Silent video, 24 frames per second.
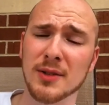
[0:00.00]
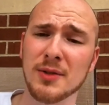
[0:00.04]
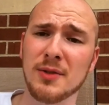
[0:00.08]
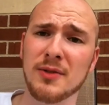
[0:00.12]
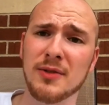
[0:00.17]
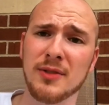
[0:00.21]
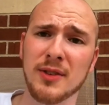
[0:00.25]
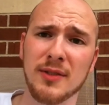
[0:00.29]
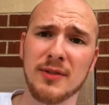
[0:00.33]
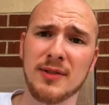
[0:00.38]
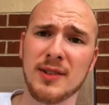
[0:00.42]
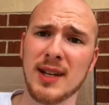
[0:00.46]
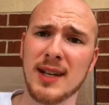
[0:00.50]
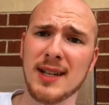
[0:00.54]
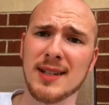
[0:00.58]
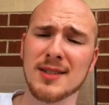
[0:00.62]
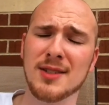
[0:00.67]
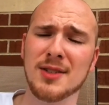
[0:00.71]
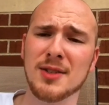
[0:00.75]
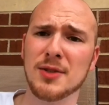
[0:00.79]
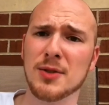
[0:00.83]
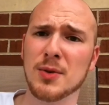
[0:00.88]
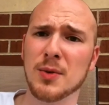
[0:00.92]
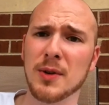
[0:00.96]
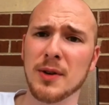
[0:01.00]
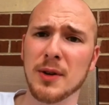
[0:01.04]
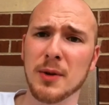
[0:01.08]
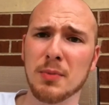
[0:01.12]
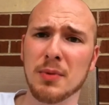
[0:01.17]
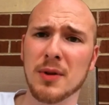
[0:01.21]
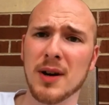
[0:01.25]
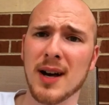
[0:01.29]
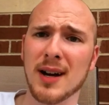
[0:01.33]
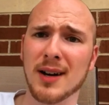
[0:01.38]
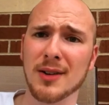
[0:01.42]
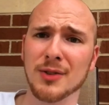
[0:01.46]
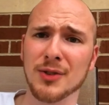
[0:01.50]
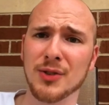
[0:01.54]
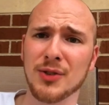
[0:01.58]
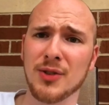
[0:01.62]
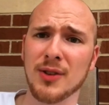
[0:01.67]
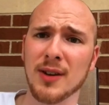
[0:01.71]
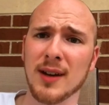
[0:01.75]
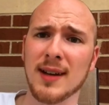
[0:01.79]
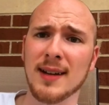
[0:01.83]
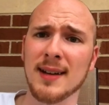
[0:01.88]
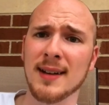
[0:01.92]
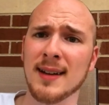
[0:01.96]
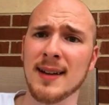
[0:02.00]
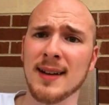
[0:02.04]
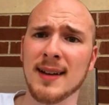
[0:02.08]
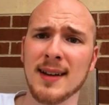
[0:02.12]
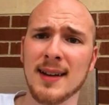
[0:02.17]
Luke 15. It's the story of the prodigal son.